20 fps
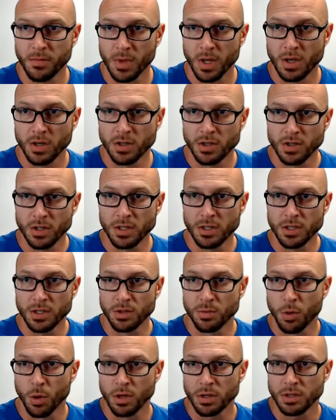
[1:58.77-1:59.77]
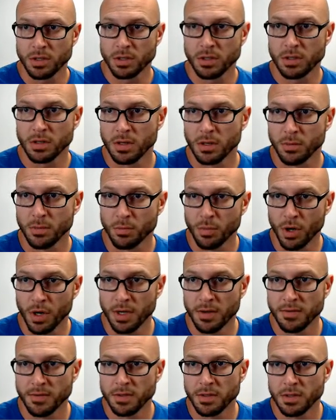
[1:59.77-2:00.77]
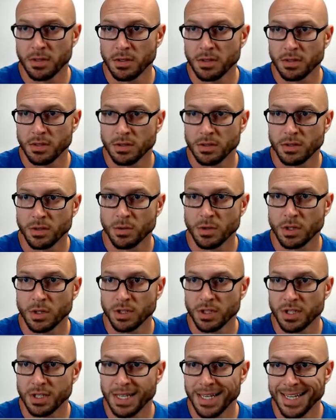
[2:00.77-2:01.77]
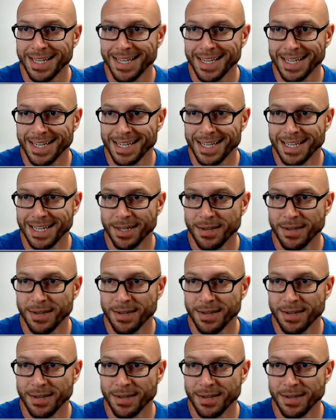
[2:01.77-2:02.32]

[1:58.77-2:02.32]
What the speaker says: JT Sports, Braves, Sooner Steve,